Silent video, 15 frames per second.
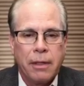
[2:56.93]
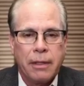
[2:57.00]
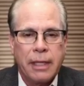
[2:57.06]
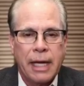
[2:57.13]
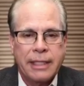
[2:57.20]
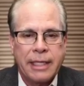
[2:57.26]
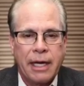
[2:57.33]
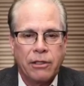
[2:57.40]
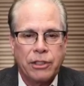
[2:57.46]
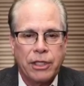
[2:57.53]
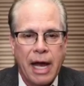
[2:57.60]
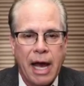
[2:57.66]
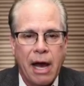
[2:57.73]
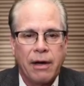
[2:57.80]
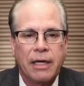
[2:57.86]
That tells you
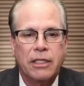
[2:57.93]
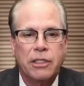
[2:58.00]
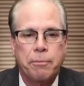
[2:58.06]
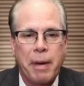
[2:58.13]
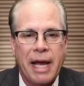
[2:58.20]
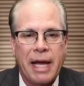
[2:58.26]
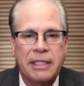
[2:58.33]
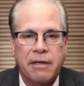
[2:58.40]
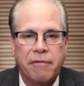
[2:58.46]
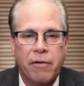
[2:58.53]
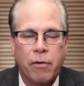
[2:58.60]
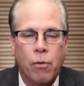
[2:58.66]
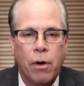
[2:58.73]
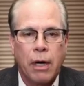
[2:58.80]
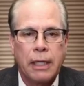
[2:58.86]
how expansive it
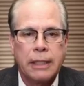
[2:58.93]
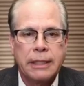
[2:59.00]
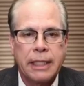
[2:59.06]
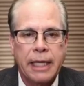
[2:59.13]
was.